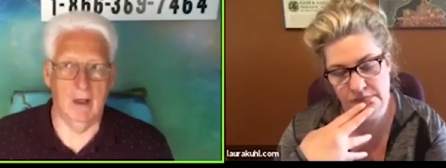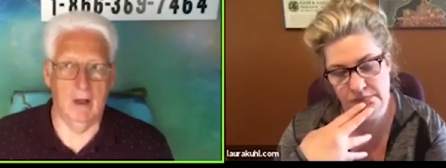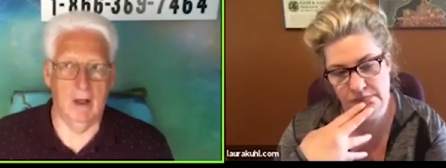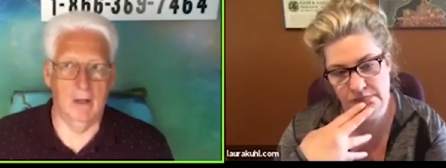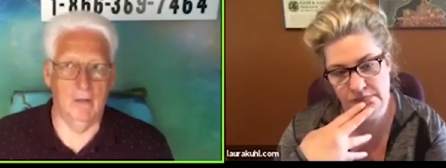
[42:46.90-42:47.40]

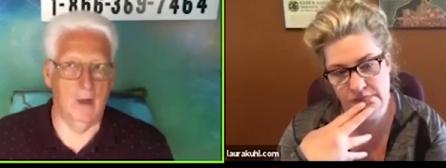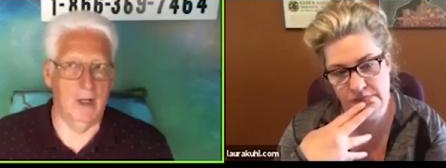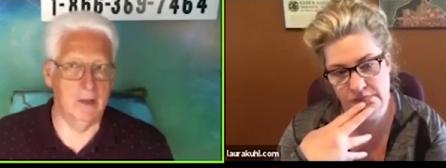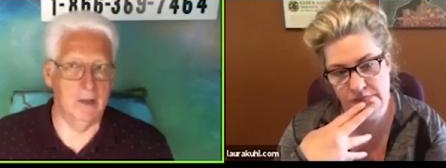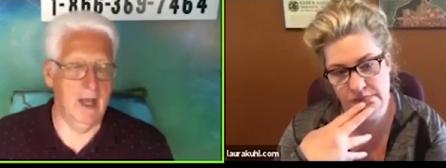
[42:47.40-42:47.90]
Speaker 1: on
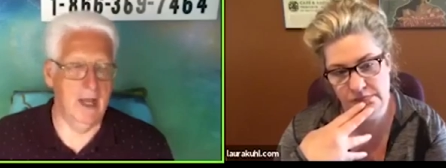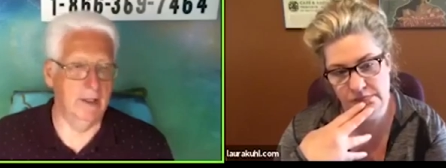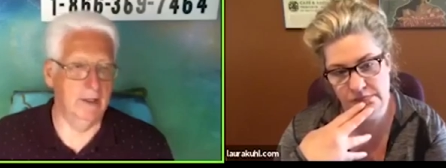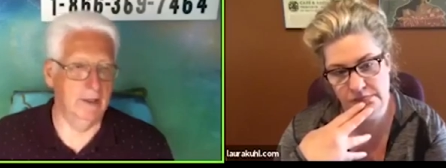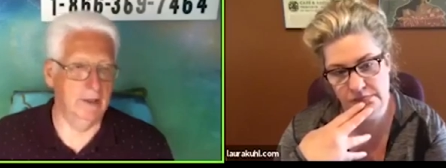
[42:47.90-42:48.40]
what
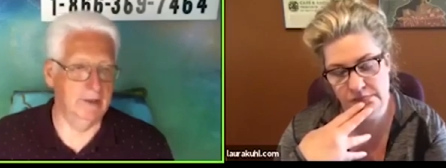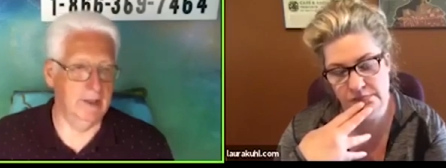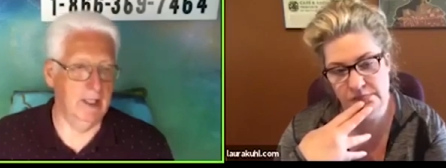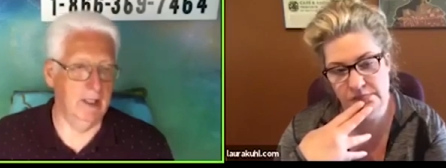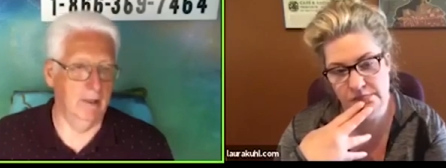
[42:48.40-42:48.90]
humanity is
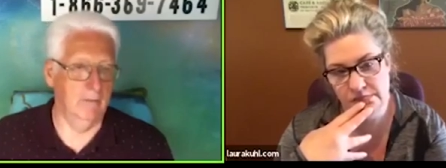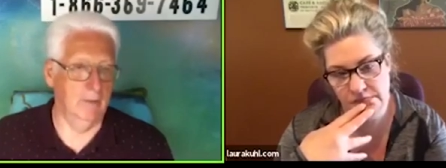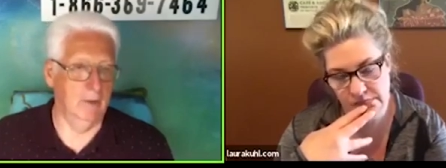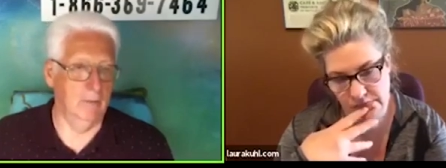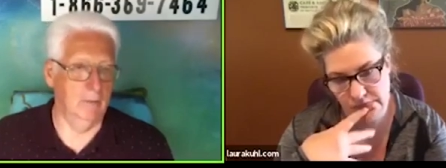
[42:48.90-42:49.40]
saying,
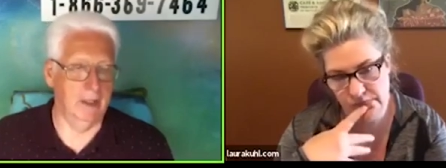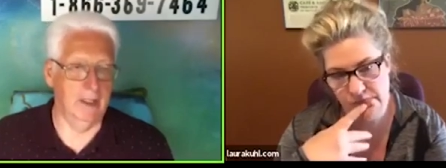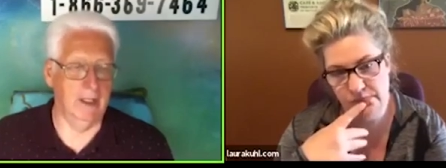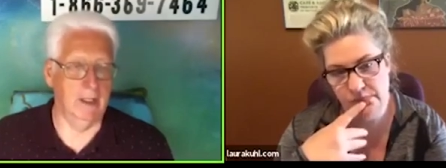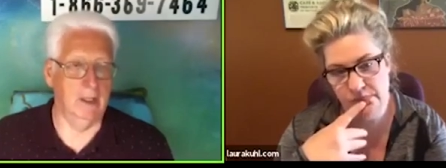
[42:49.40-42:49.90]

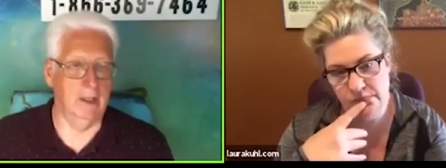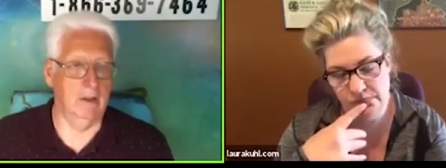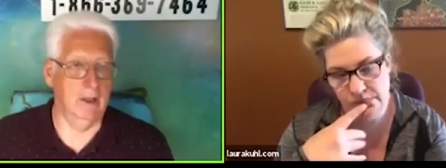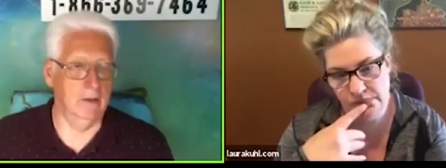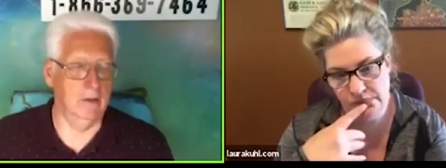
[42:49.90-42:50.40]
politically
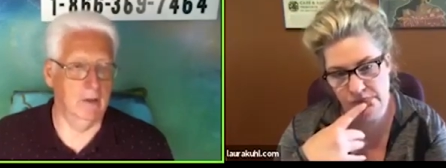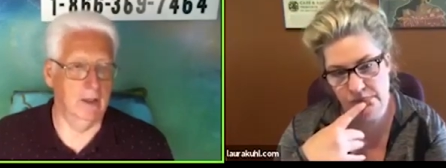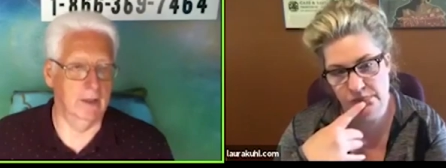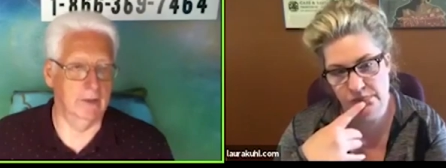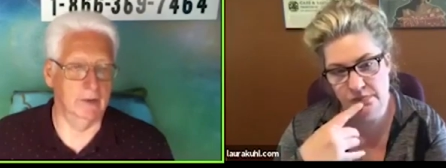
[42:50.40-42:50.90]
or
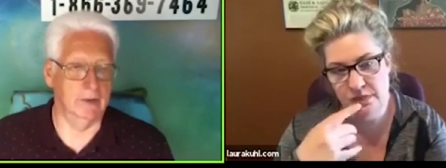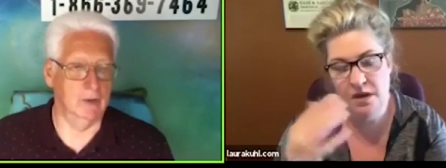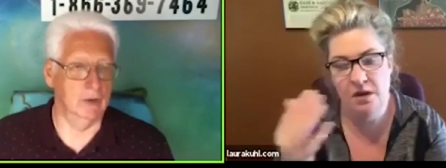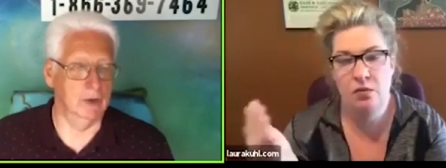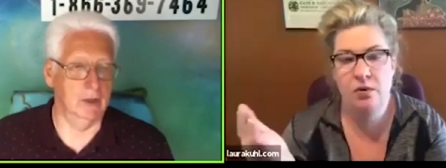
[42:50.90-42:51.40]
otherwise, or
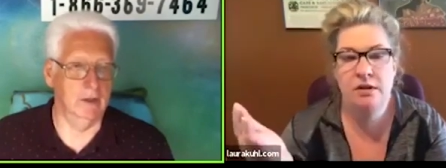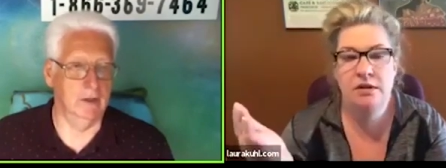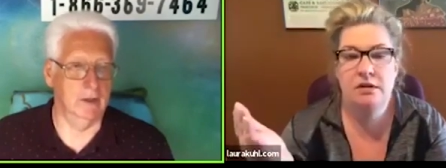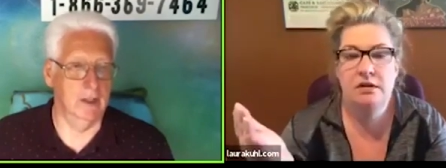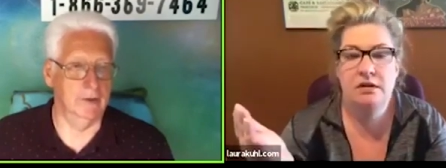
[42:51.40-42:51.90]
socially
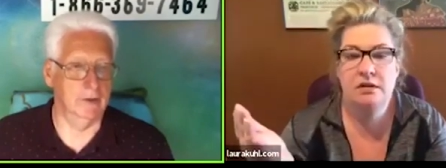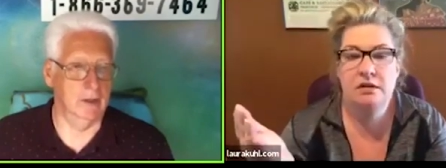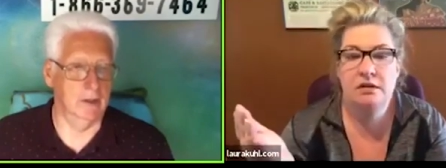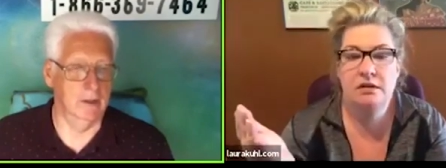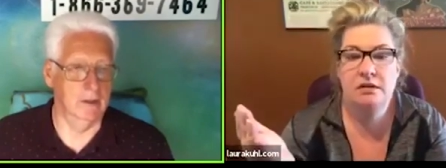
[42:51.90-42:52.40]
or
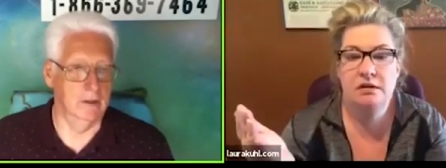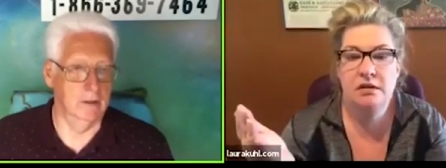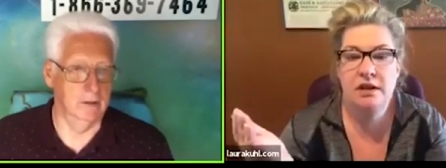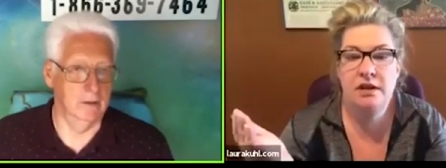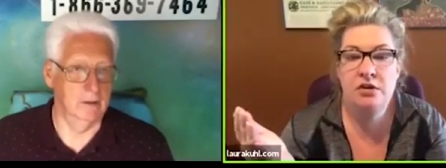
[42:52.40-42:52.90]
culturally.
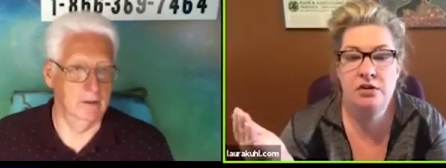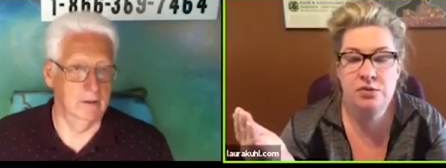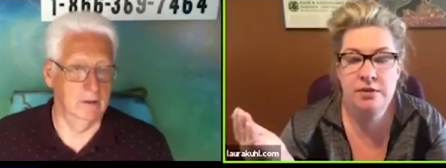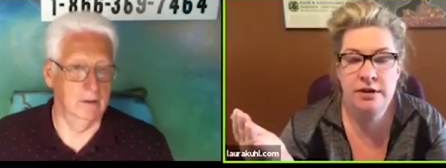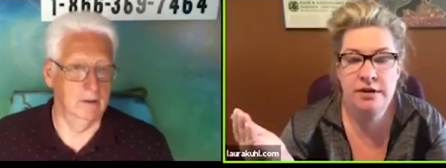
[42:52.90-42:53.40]
Speaker 2: And you're
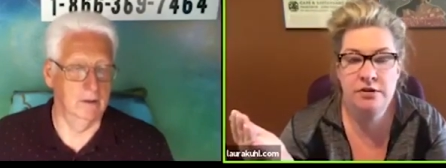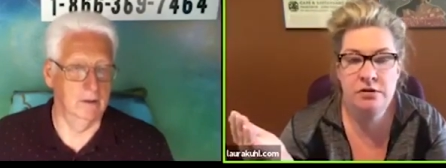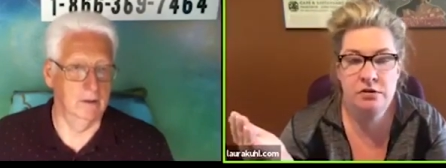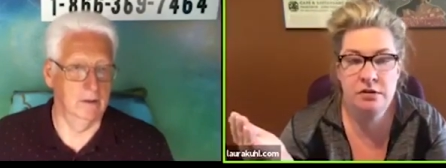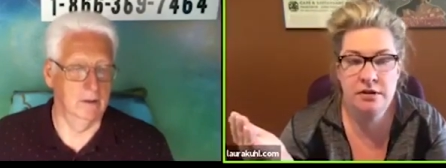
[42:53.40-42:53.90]
20 years
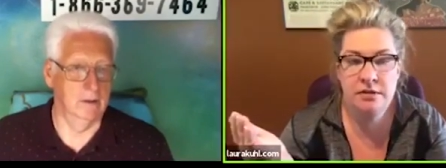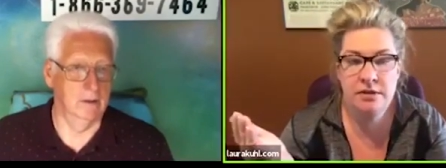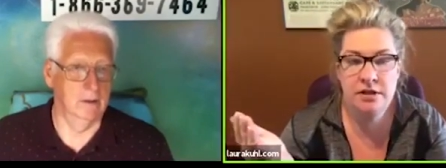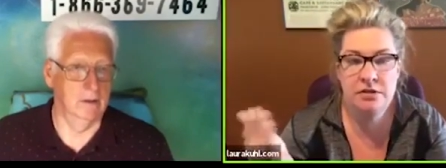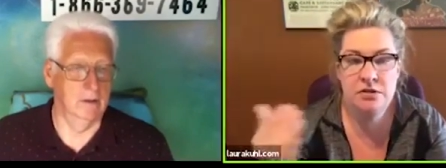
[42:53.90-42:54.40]
older than
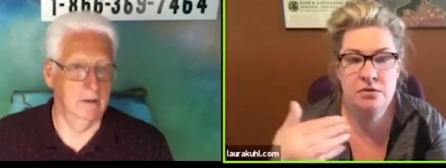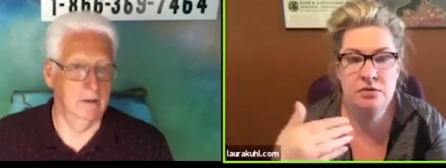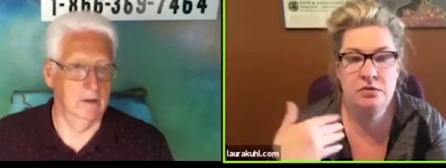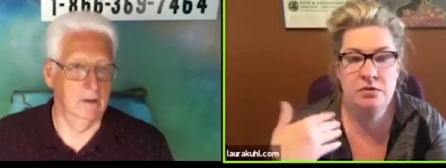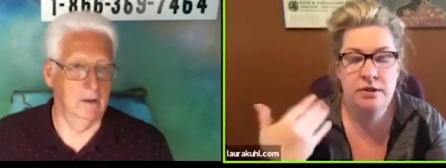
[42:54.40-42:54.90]
me,
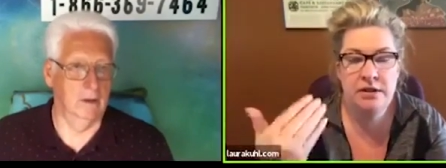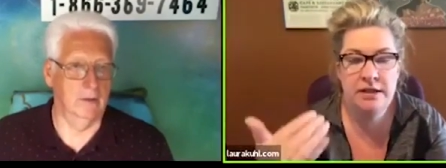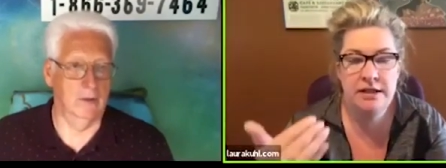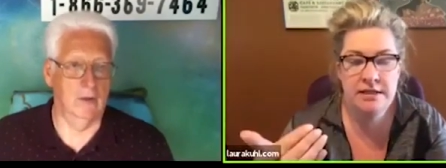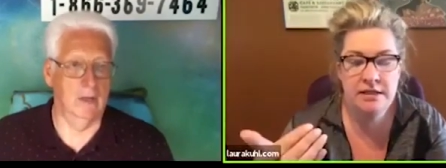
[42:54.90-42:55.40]
so
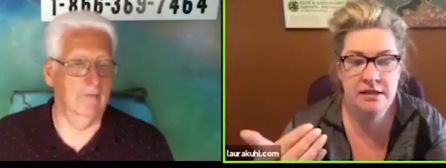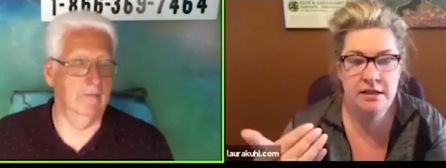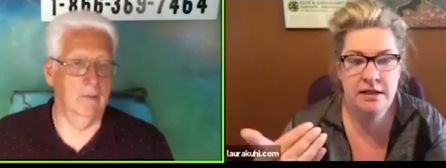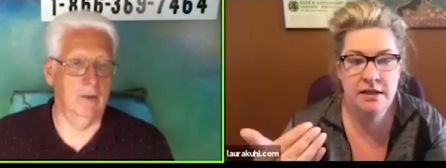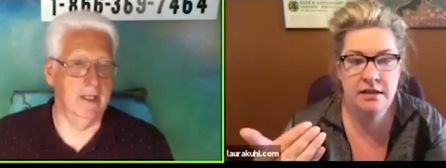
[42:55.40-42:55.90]
Speaker 1: realistically... You don't have
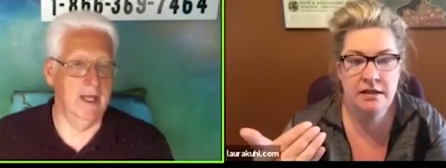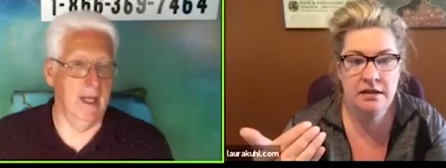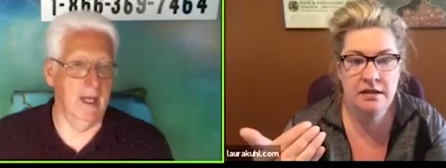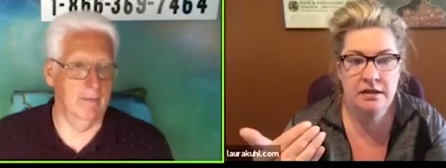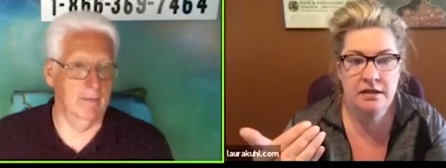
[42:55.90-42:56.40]
to bring
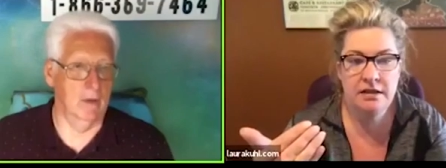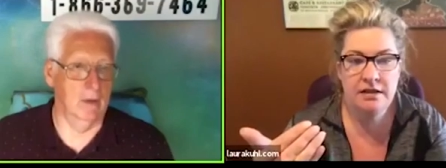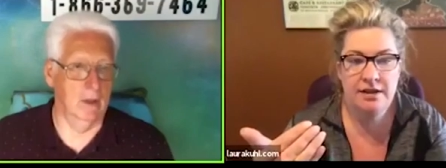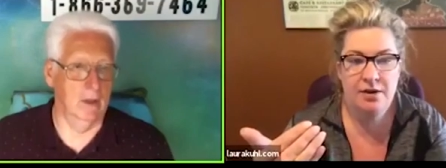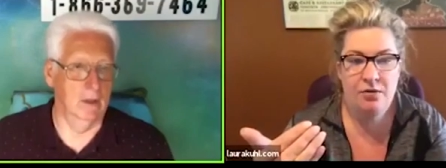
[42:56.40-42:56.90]
that up,
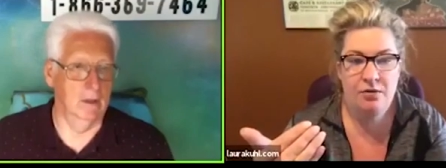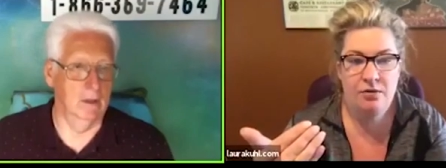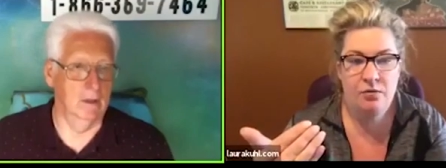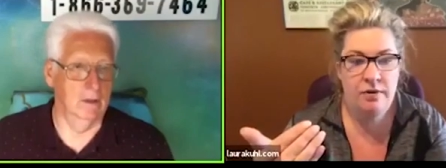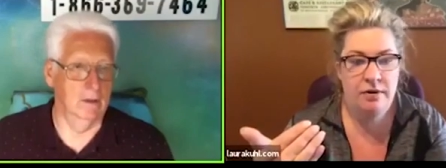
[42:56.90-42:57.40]
Laura.
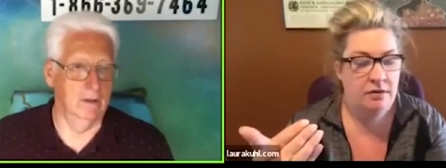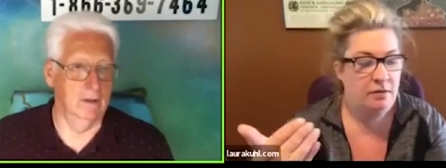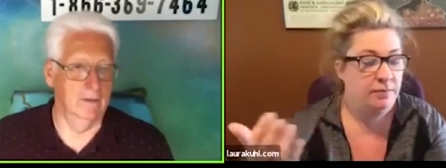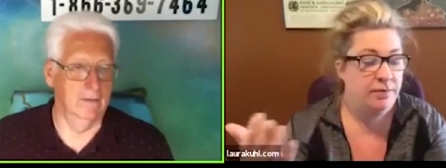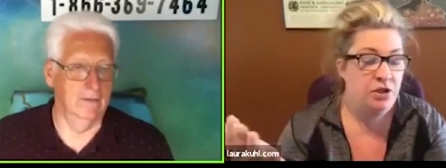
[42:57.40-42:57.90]
Speaker 2: Well,
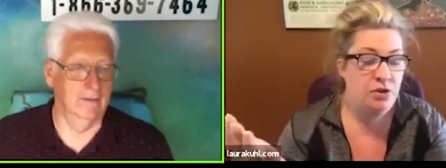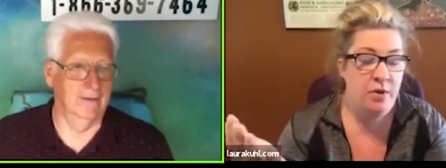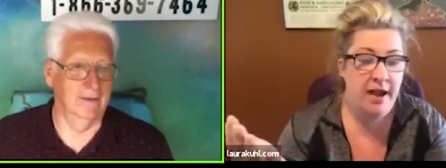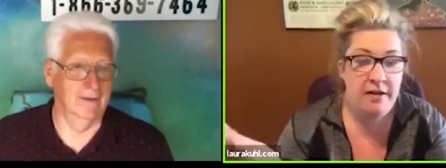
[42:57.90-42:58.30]
but you have